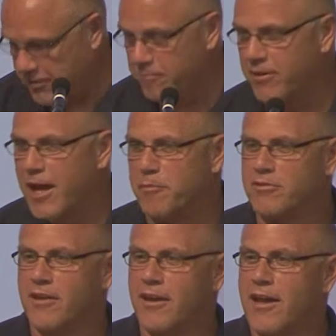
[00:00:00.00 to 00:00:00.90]

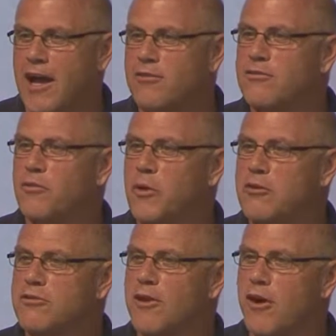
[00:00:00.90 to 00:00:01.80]
Flip-flops. We
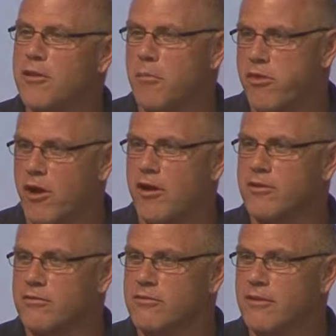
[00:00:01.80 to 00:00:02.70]
used to call them
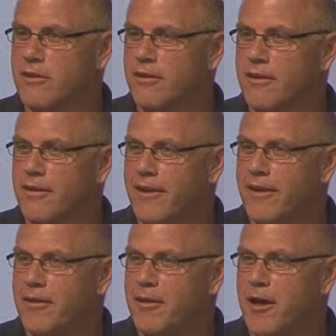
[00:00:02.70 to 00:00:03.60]
thongs
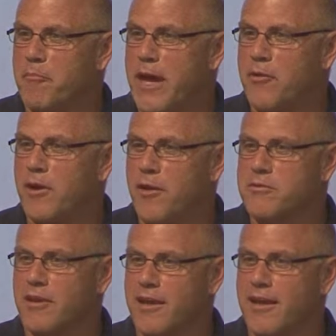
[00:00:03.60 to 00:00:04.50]
back when I
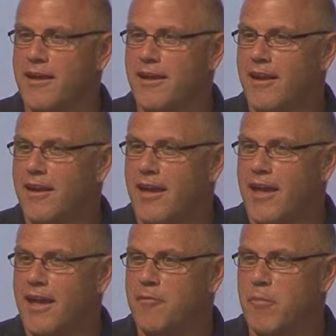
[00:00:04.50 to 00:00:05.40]
was a kid,
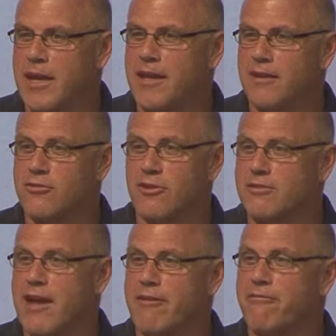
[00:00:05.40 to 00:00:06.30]
and my kids
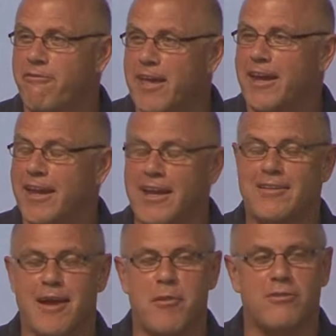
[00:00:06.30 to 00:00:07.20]
just have a fit
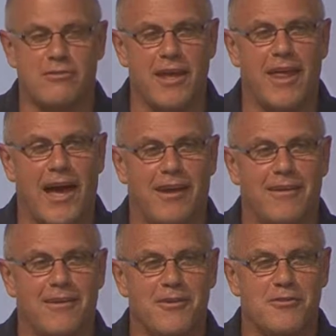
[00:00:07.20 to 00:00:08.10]
anytime I say that.
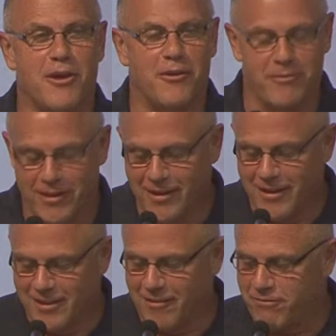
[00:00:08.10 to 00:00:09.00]
So
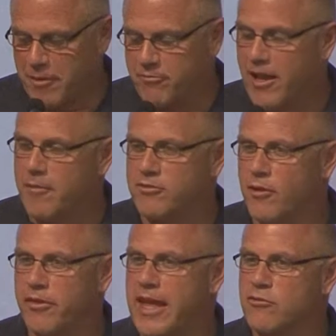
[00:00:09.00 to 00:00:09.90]
the flip-flops.
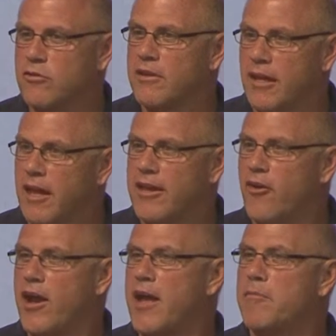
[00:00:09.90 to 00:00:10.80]
So that's
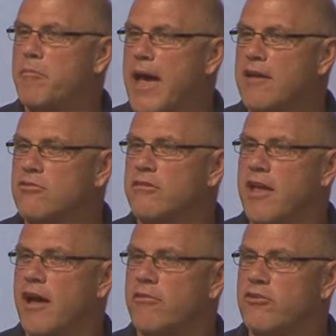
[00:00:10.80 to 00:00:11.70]
here I am, the pastor of
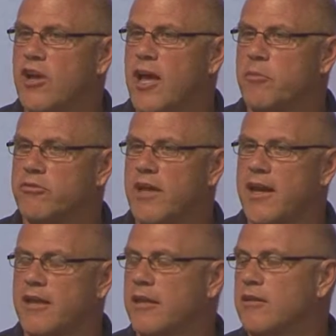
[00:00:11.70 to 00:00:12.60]
Calvary Chapel,
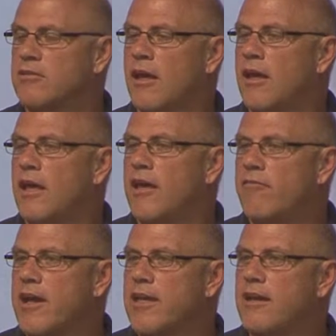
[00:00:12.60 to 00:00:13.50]
standing in this.
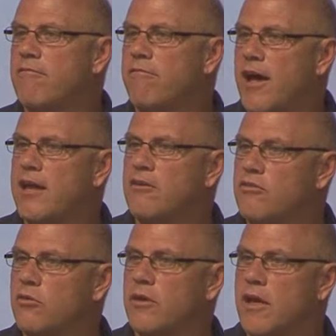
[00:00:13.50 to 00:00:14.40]
If I get invited
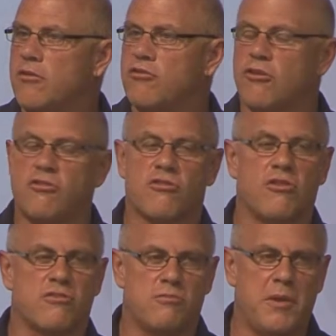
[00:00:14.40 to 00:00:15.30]
to another church
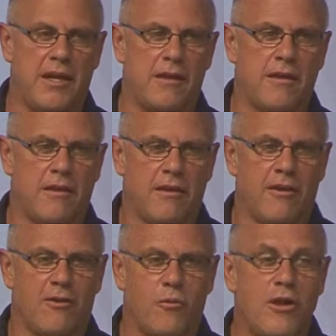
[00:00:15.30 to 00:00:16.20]
to speak,
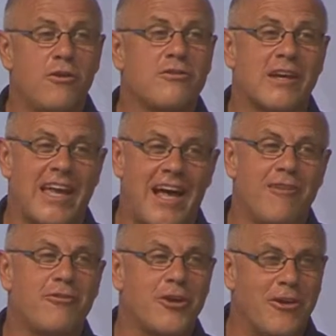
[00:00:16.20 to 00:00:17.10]
whether it's a
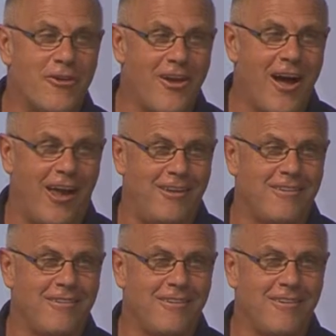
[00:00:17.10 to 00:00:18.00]
Calvary or not,
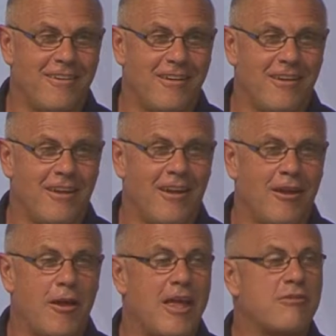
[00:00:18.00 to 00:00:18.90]

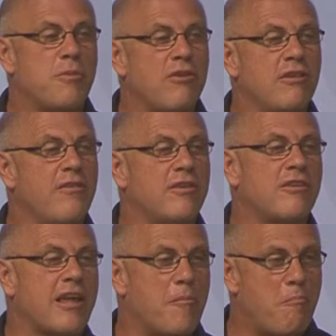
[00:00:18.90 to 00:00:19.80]
especially if
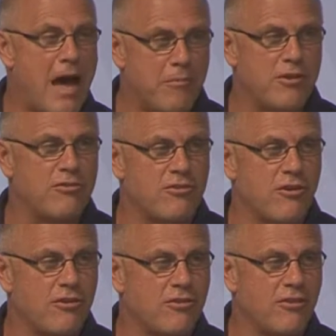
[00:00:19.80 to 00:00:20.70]
it's like a Baptist
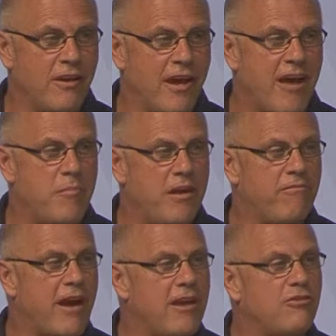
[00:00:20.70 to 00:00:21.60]
church, I've been
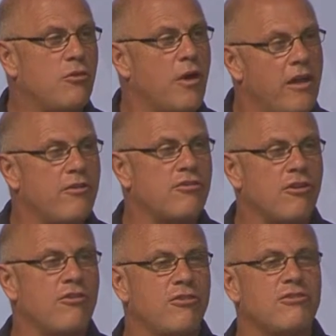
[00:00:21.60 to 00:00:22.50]
invited to other
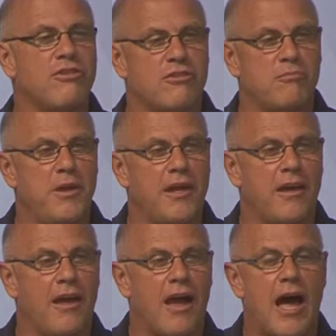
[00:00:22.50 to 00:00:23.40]
churches to
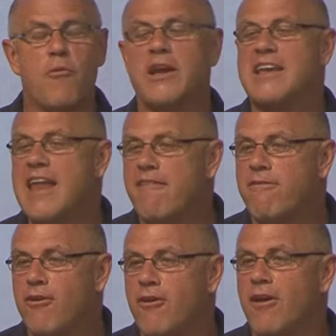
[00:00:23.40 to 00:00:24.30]
speak, I would
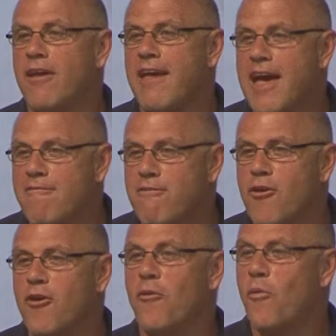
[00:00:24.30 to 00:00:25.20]
never,
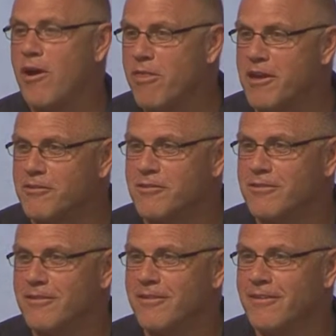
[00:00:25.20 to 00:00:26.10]
ever wear
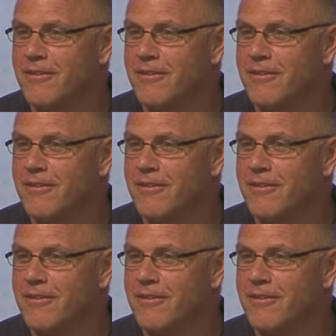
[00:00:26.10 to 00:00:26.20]
this.